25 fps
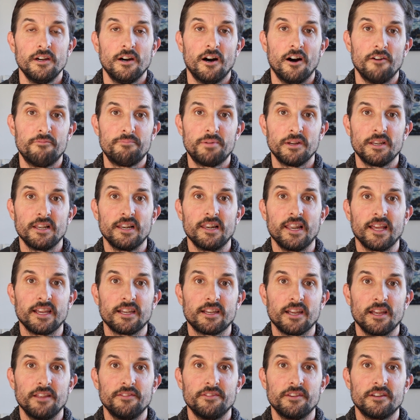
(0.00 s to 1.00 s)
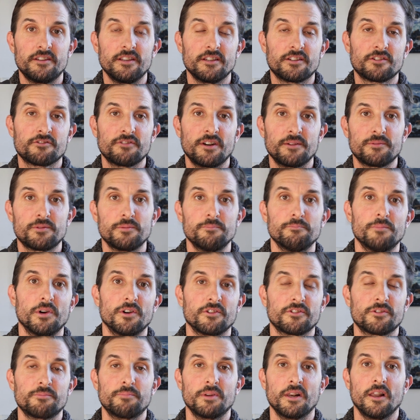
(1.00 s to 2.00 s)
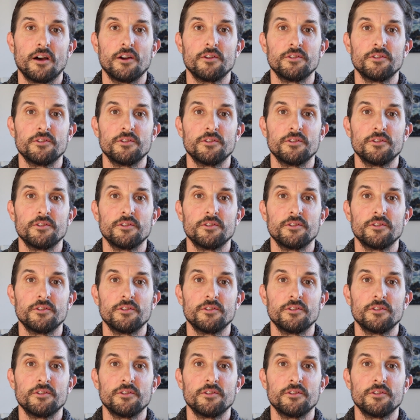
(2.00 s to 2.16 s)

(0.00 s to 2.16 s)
I've put a link in the description box below.